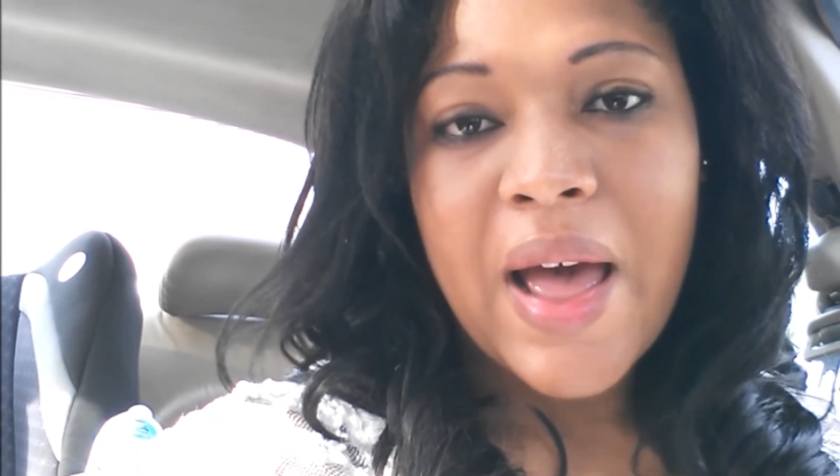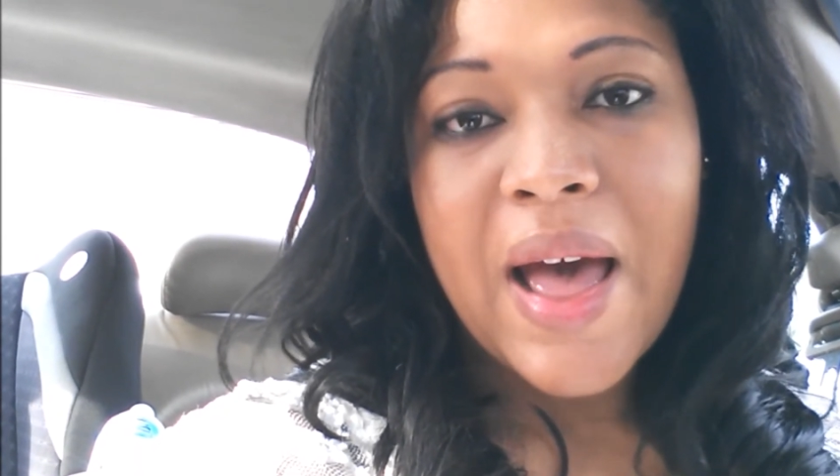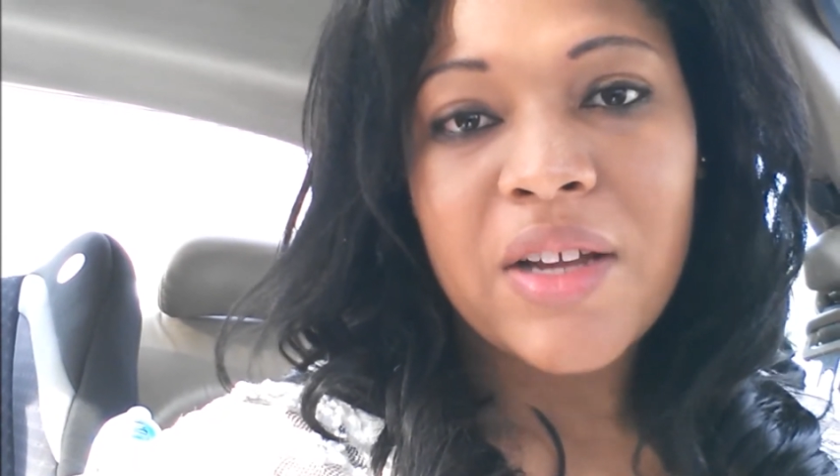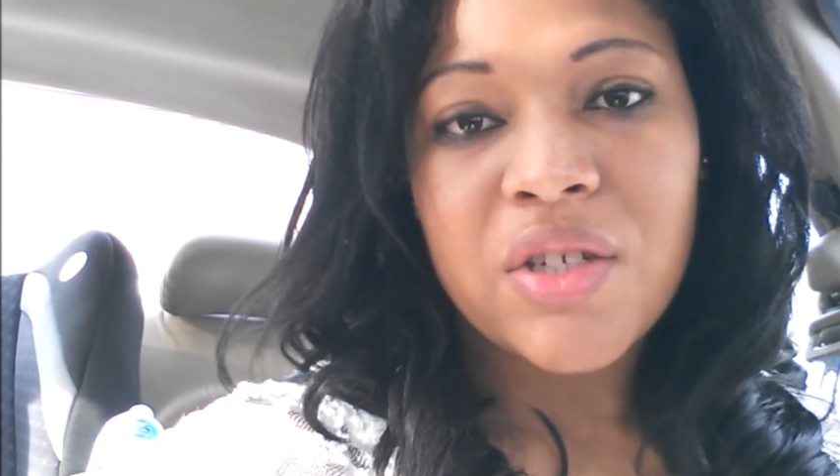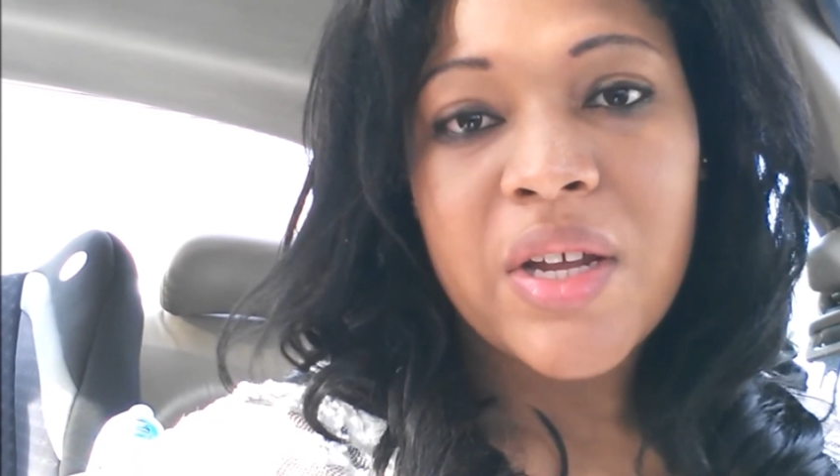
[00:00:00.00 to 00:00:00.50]

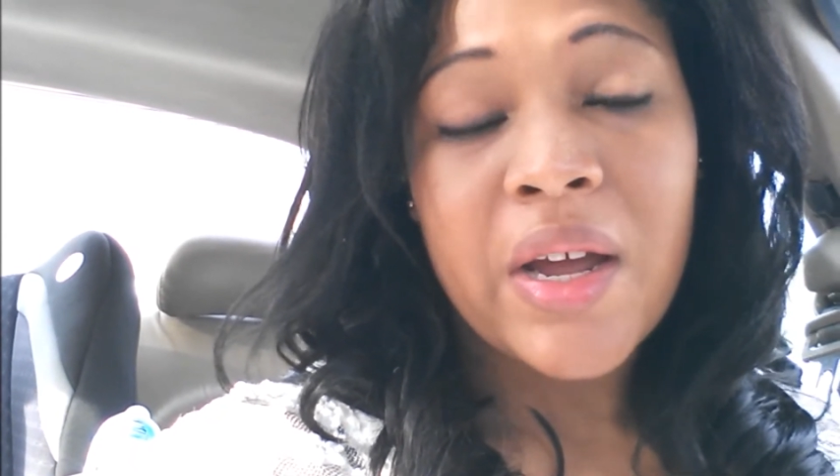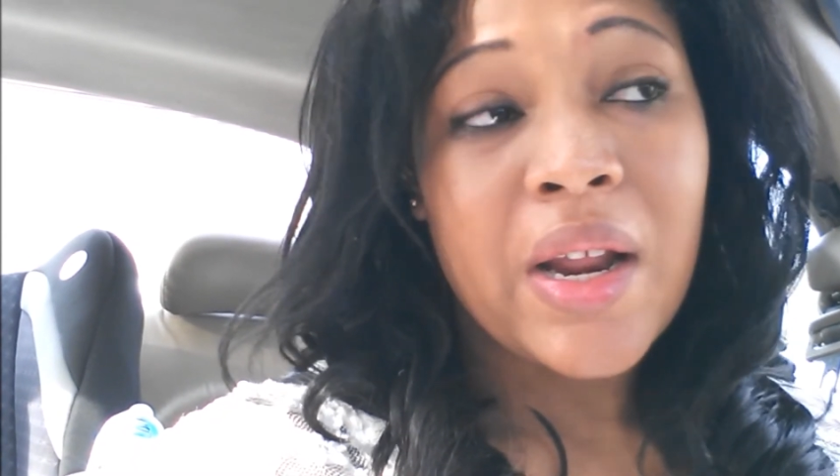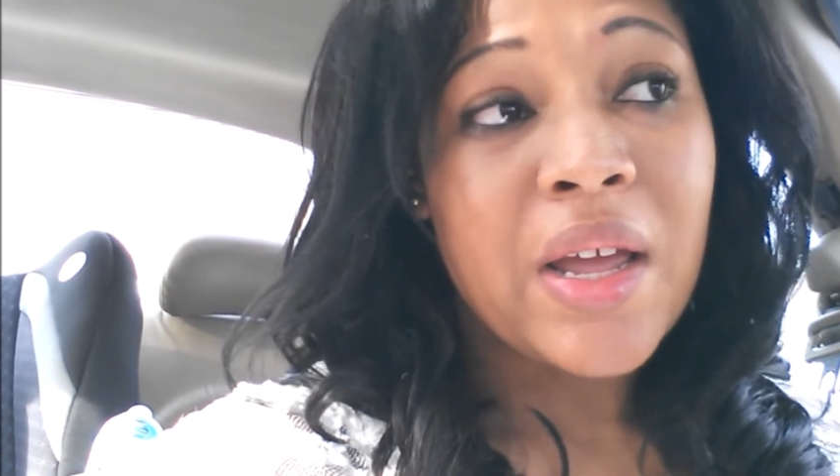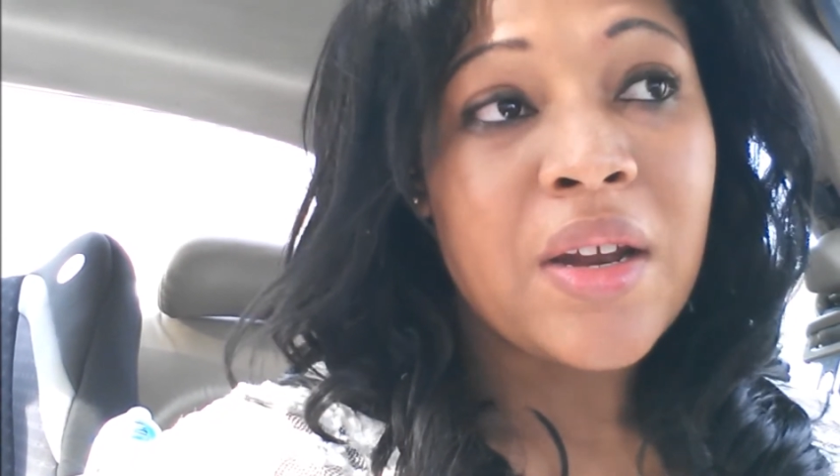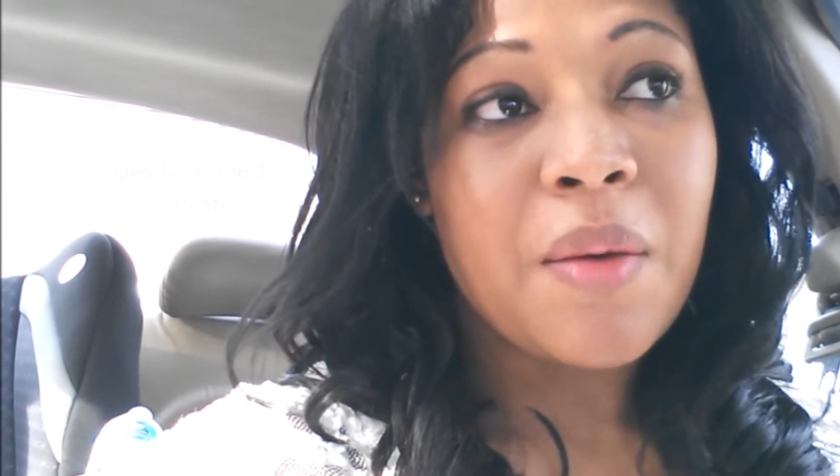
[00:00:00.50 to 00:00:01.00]
actually going
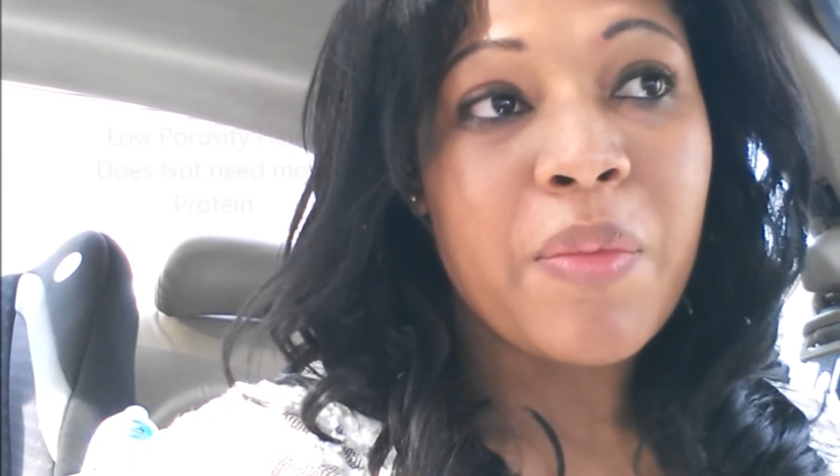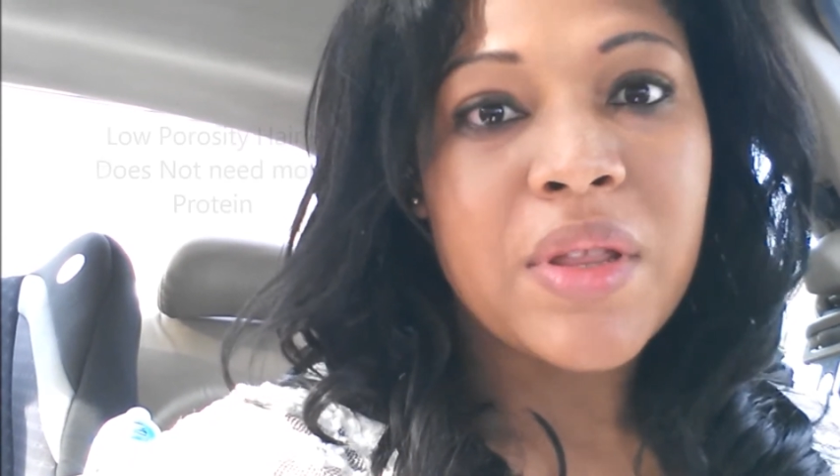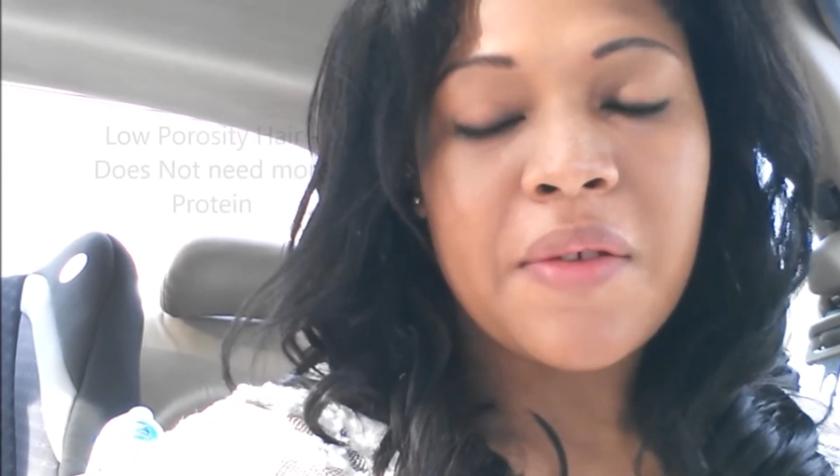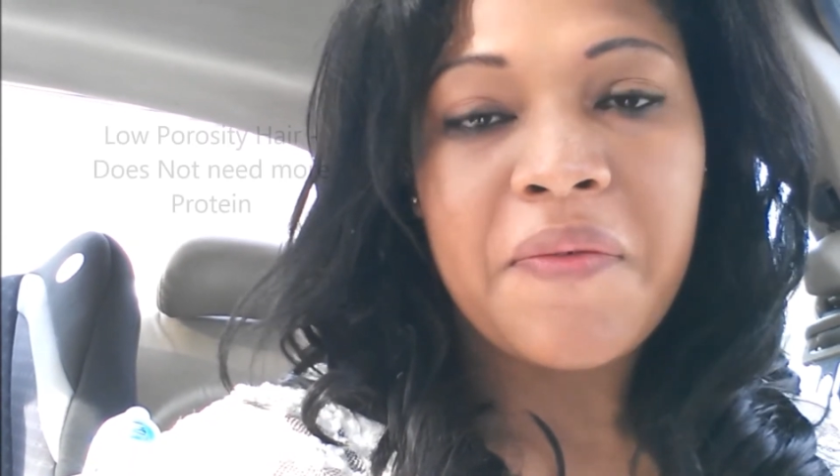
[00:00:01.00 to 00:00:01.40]
to end up with a